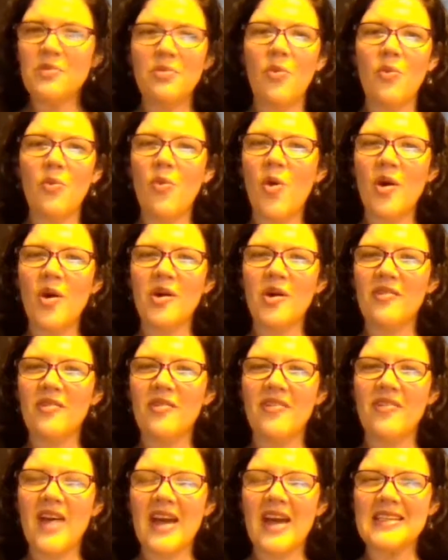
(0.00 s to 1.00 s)
but water, in
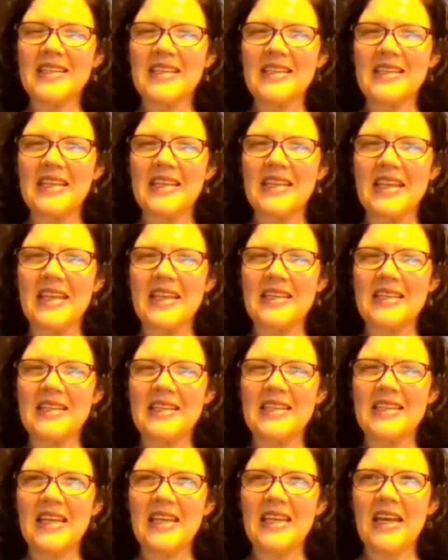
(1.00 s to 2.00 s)
fact,
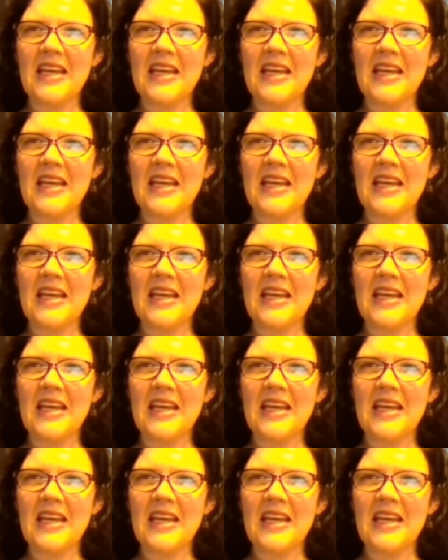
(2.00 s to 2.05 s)
is